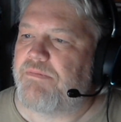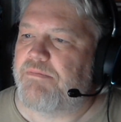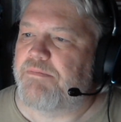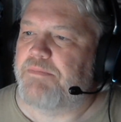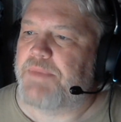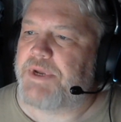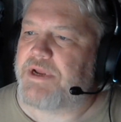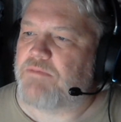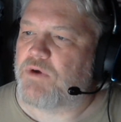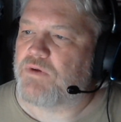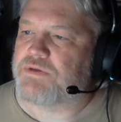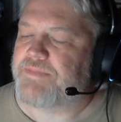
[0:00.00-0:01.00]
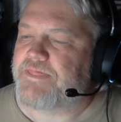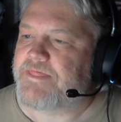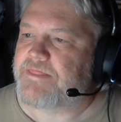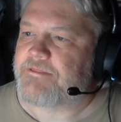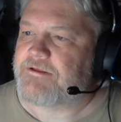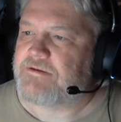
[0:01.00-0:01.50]
but I'm old.
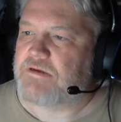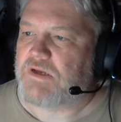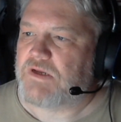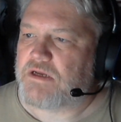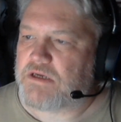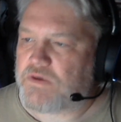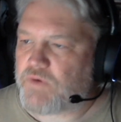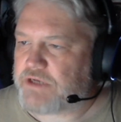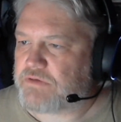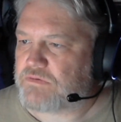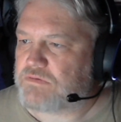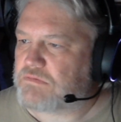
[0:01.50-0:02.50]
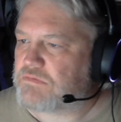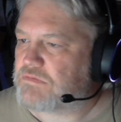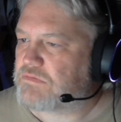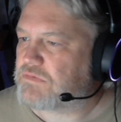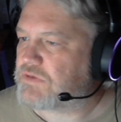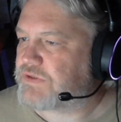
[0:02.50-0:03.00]
Anyway,
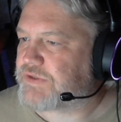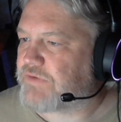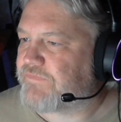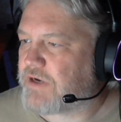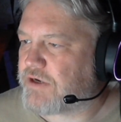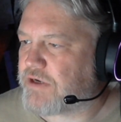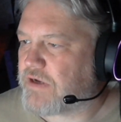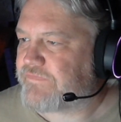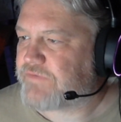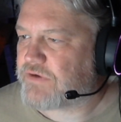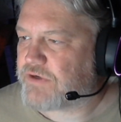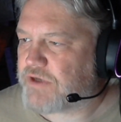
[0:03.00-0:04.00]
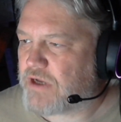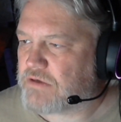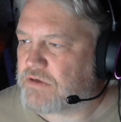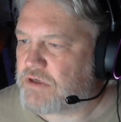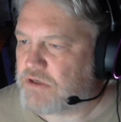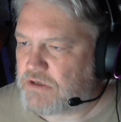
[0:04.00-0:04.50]
so fair enough, you're young.
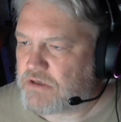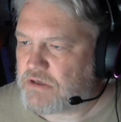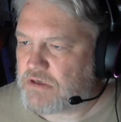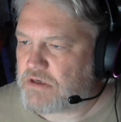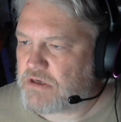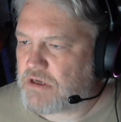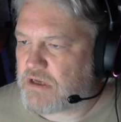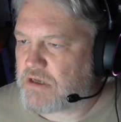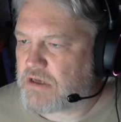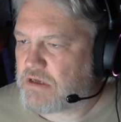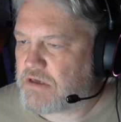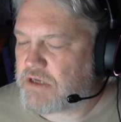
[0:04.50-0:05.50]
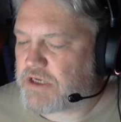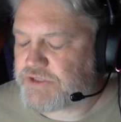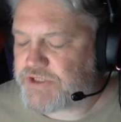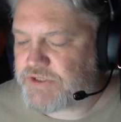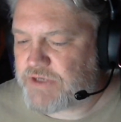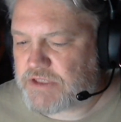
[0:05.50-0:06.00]
And
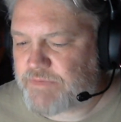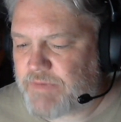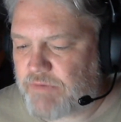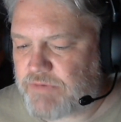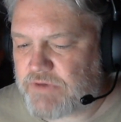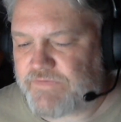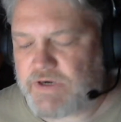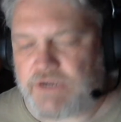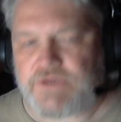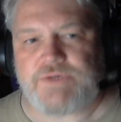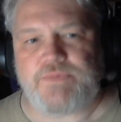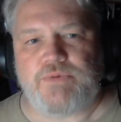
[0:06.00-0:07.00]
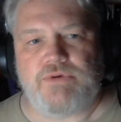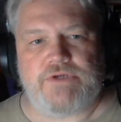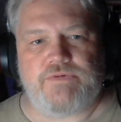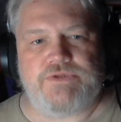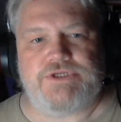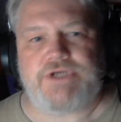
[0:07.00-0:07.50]
she talks about being very disappointed
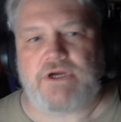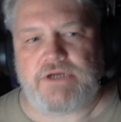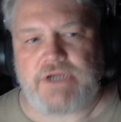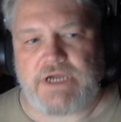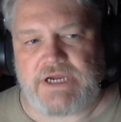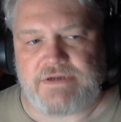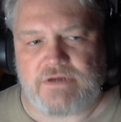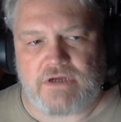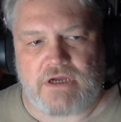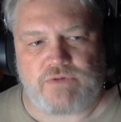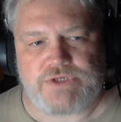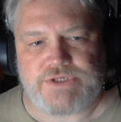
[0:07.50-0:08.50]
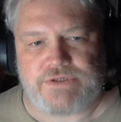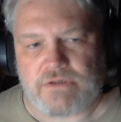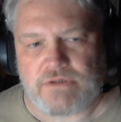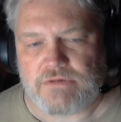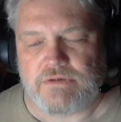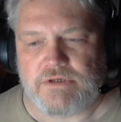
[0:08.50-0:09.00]
when Tara died. I was
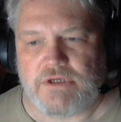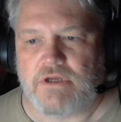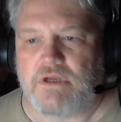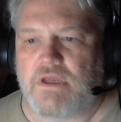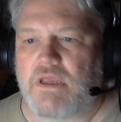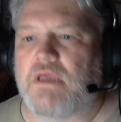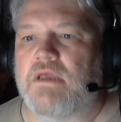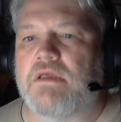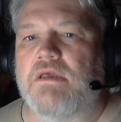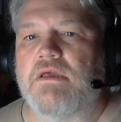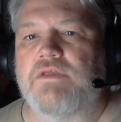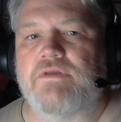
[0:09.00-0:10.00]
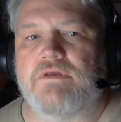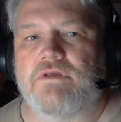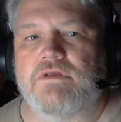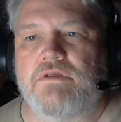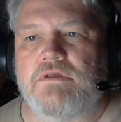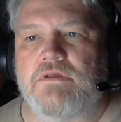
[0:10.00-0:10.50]
too. And
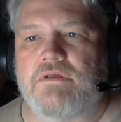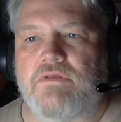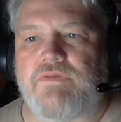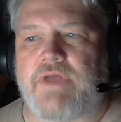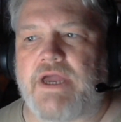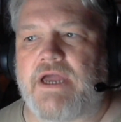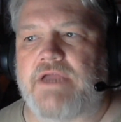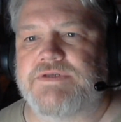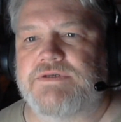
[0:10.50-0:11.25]
that